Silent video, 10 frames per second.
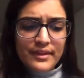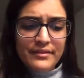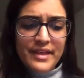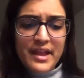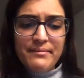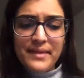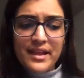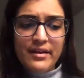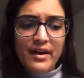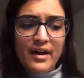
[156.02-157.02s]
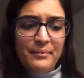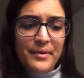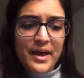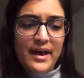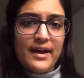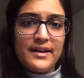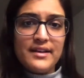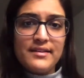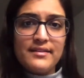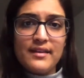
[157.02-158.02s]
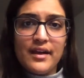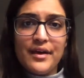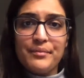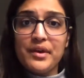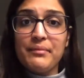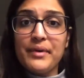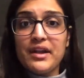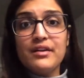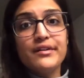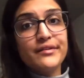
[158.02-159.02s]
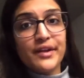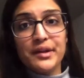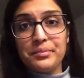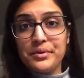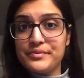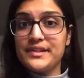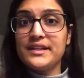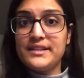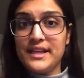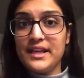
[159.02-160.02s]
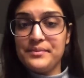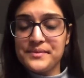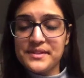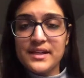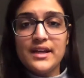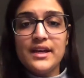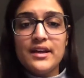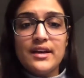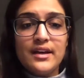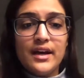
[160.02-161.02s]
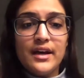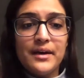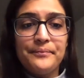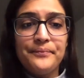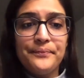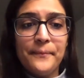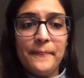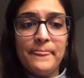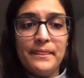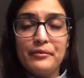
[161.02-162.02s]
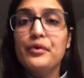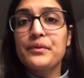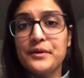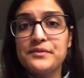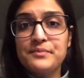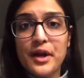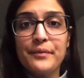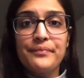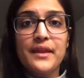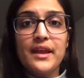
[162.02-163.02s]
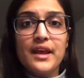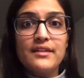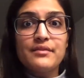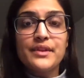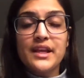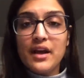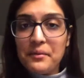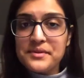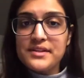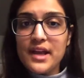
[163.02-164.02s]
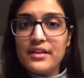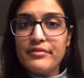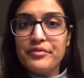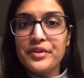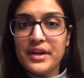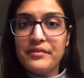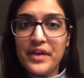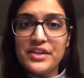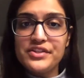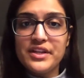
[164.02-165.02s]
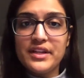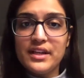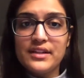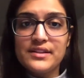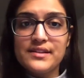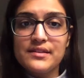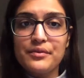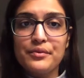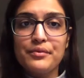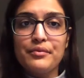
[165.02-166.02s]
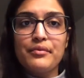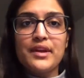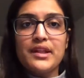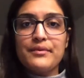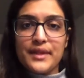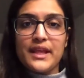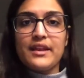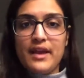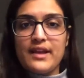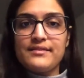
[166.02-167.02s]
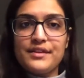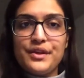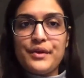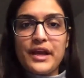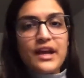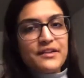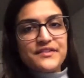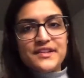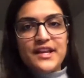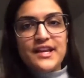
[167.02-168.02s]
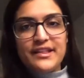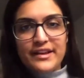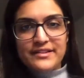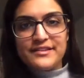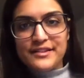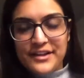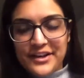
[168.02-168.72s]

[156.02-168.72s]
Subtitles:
they meet up as competitors on opposing teams, for the most part. And so when they come together for the convention, it's really, really nice. And you can kind of see this